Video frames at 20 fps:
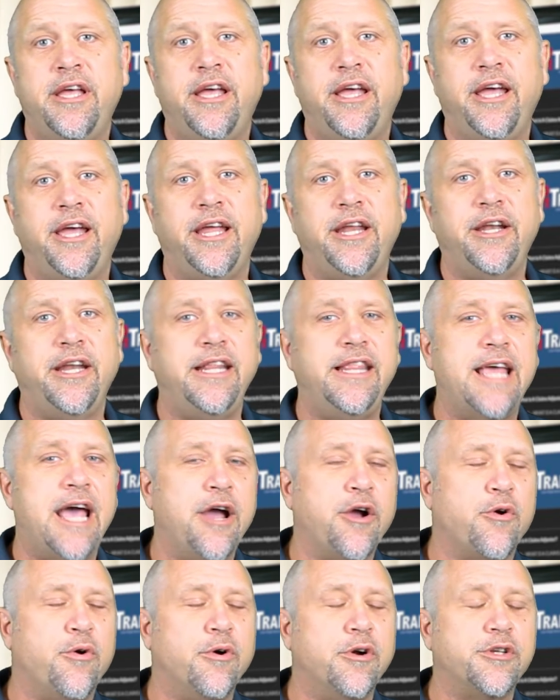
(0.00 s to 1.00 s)
And in
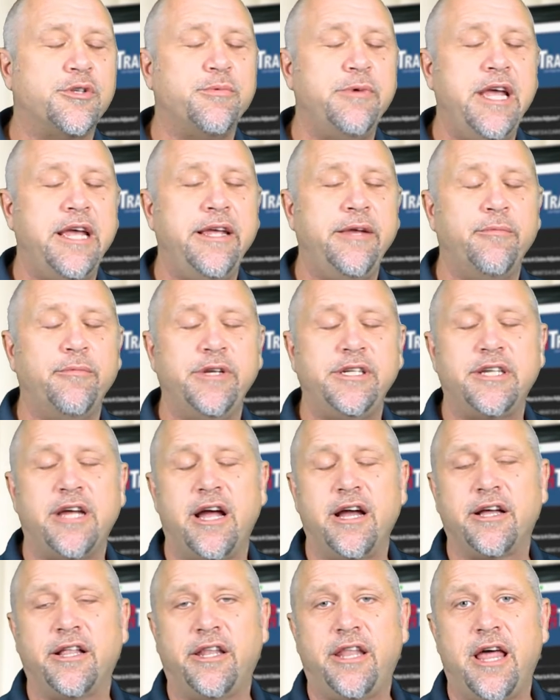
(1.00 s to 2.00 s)
that course, we
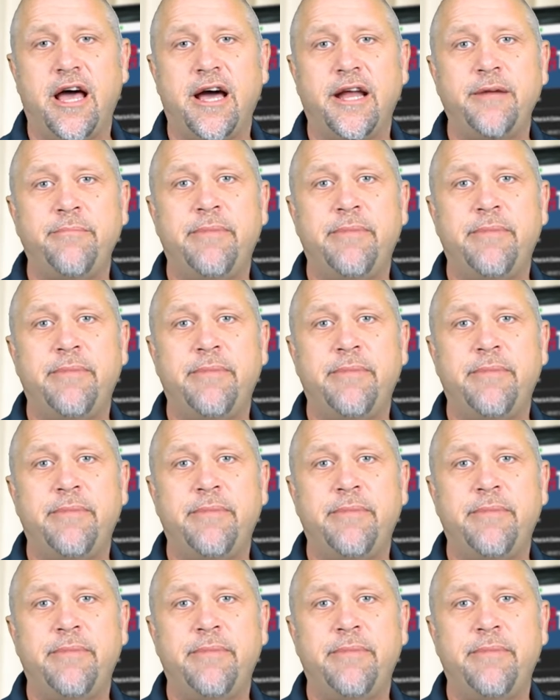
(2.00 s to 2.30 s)
talk a lot